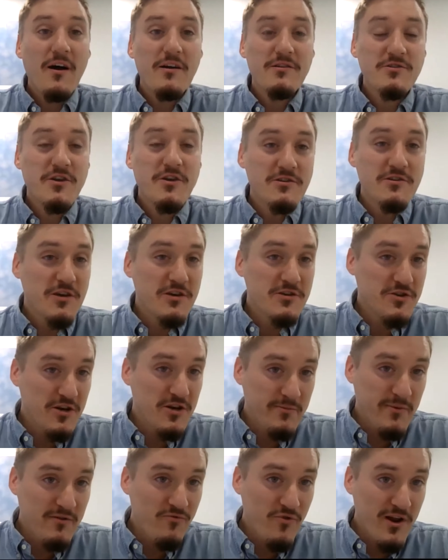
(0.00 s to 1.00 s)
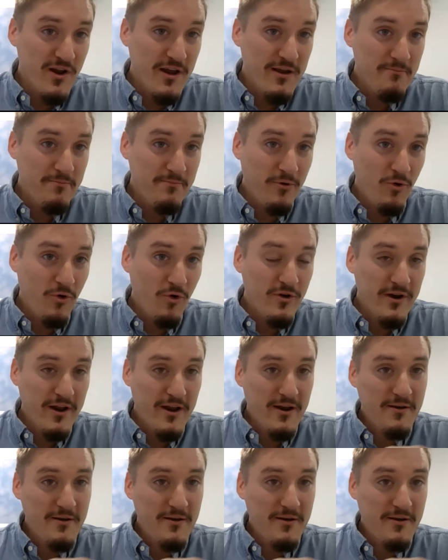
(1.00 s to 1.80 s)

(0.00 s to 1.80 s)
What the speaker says: is going to be really important,